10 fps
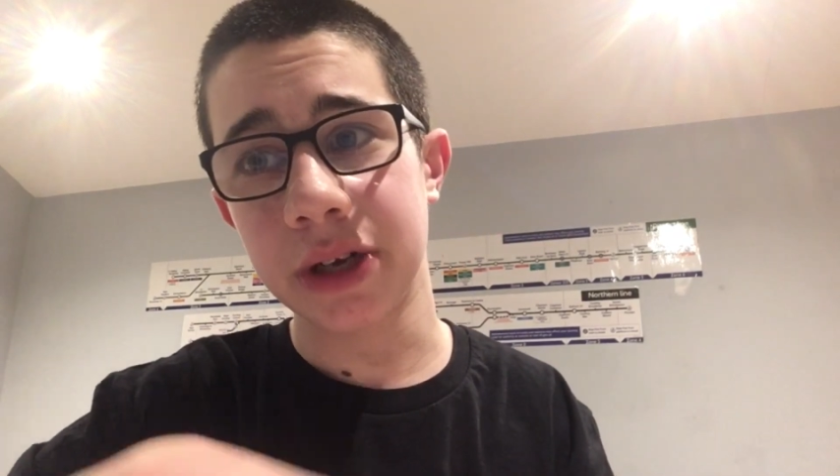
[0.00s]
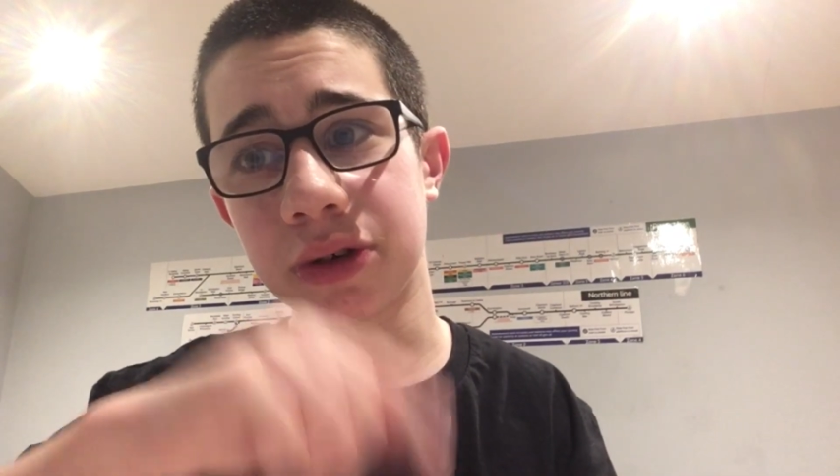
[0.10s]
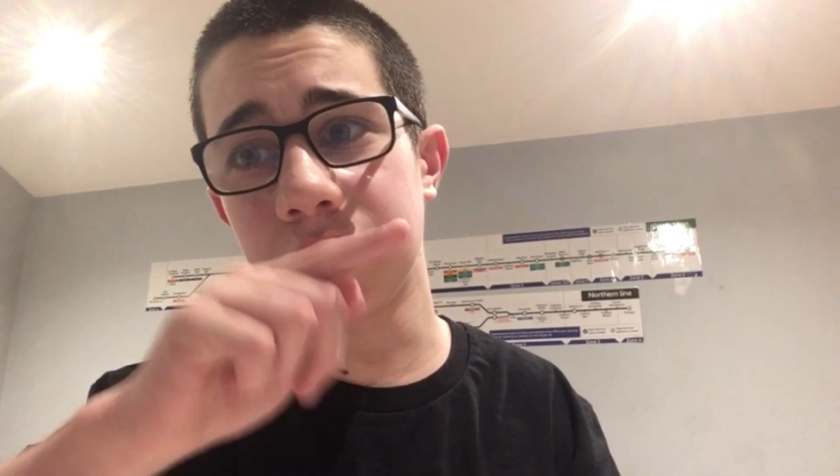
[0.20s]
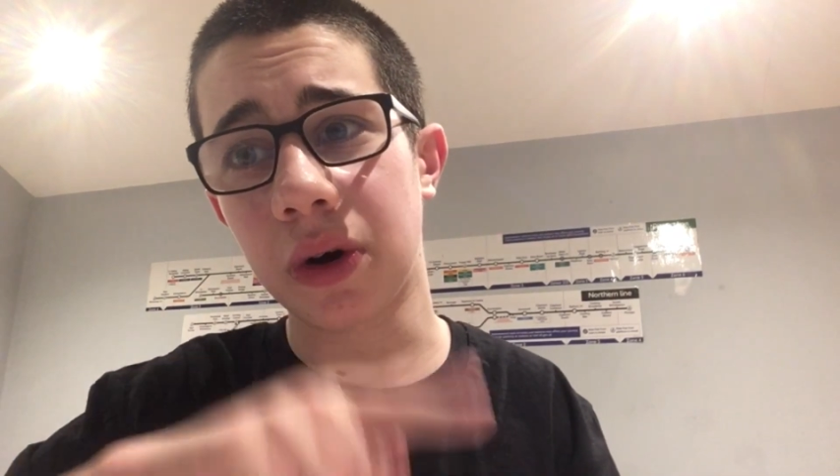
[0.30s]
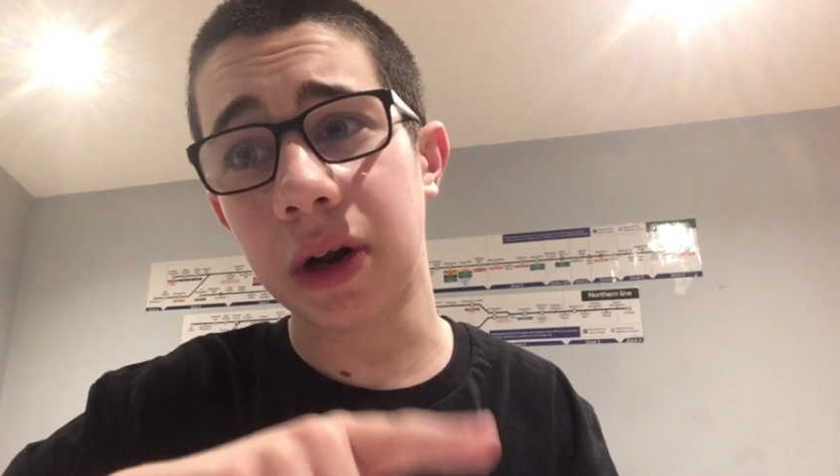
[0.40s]
do
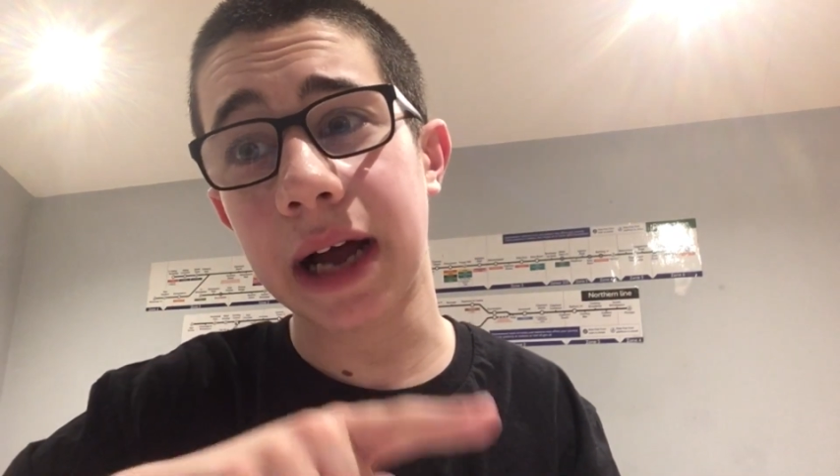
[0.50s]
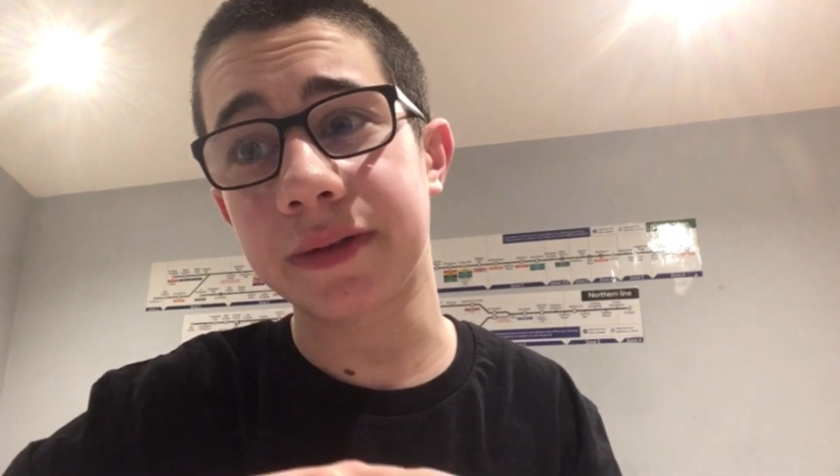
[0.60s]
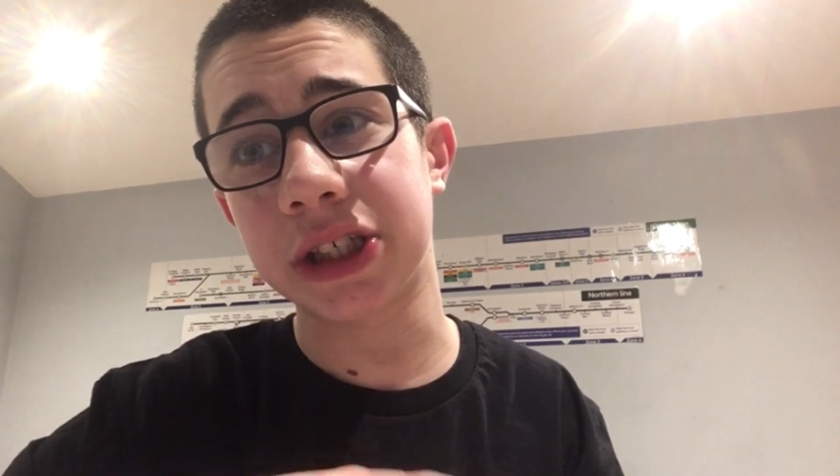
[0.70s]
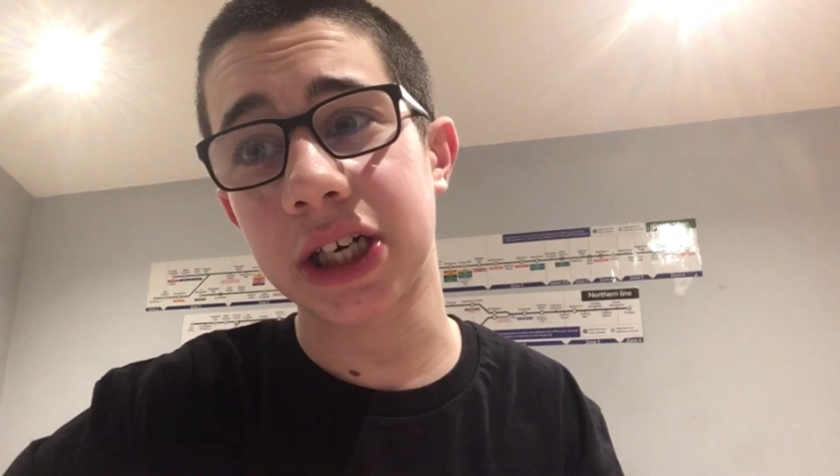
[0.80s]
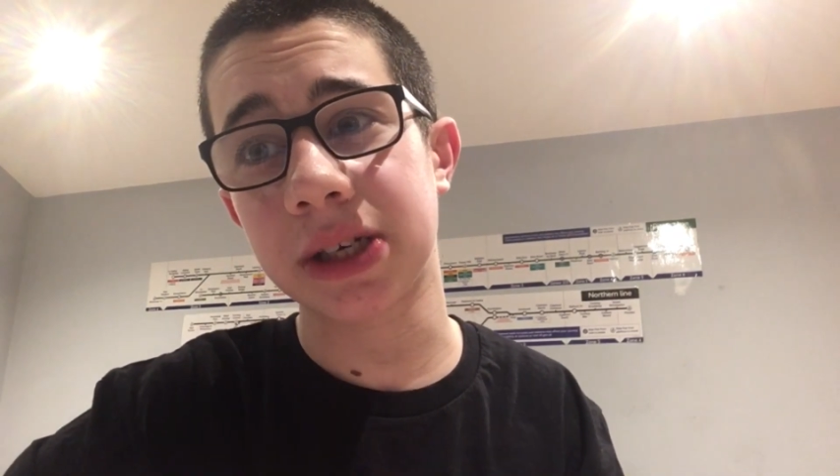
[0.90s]
not have to
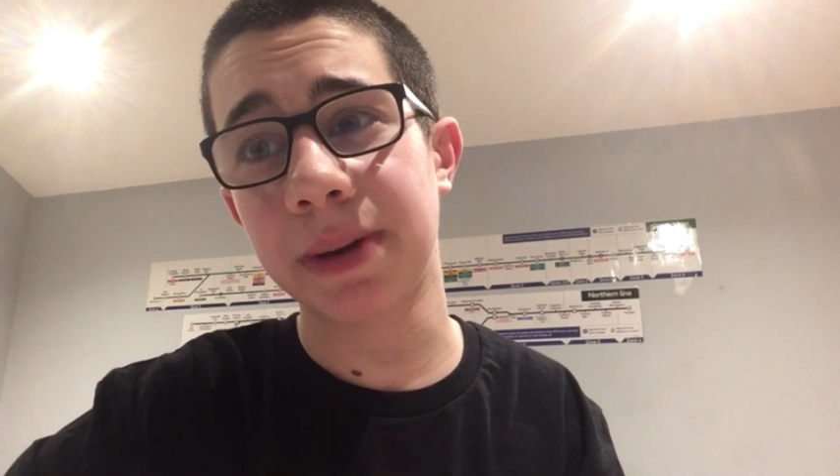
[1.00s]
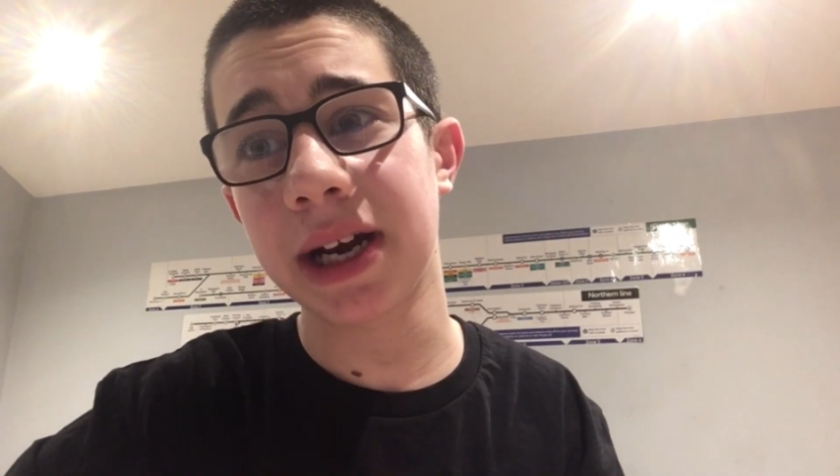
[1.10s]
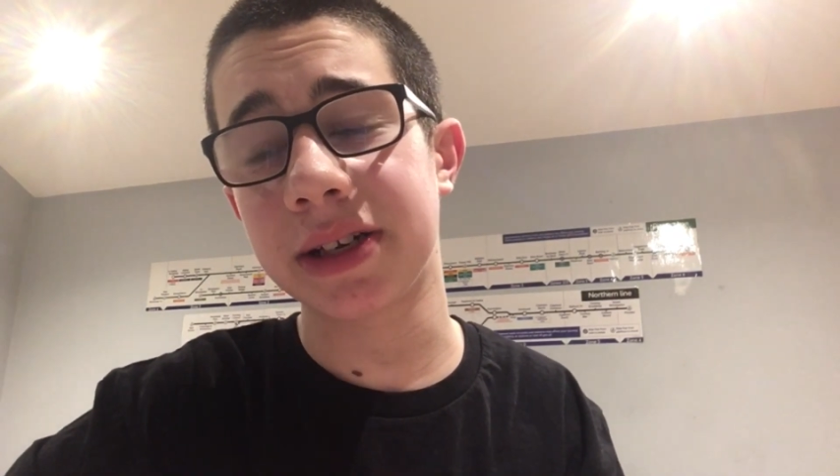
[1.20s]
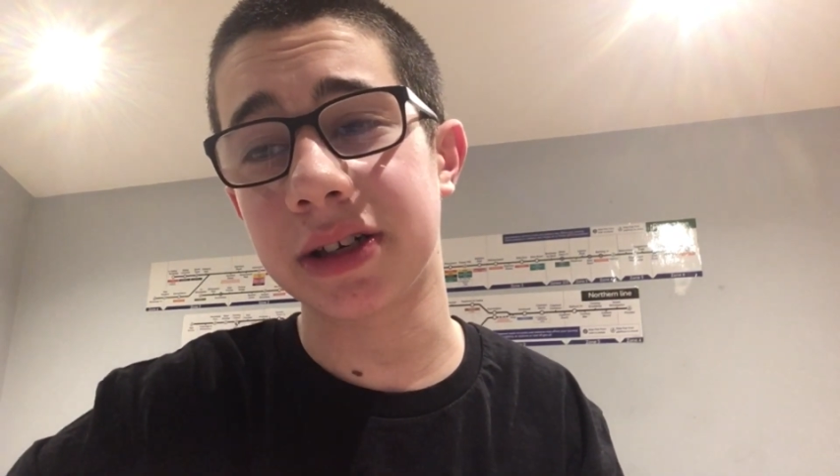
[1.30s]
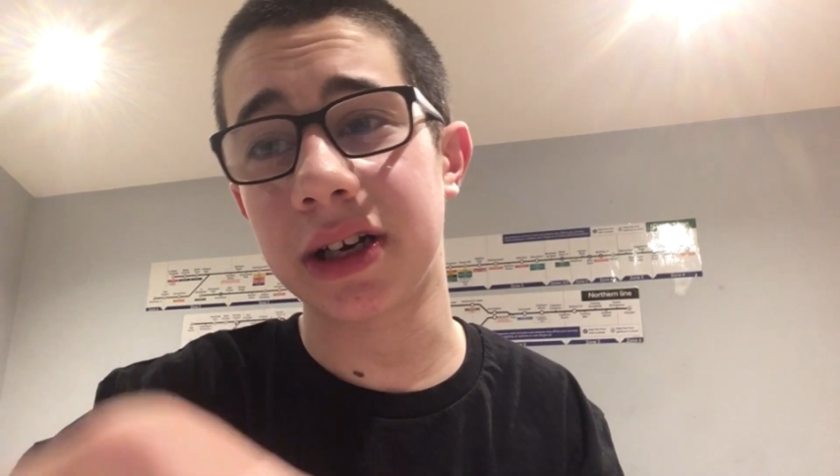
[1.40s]
change at Paddington.